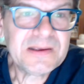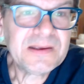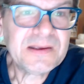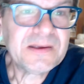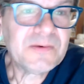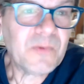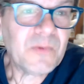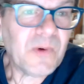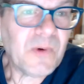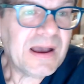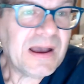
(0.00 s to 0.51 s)

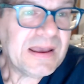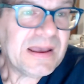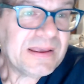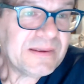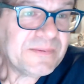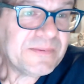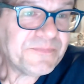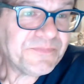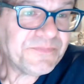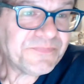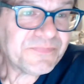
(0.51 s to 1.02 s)
Why?
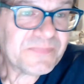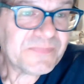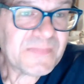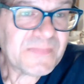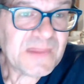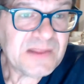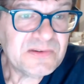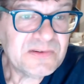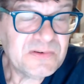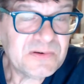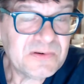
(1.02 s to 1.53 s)

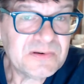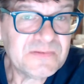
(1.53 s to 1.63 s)
To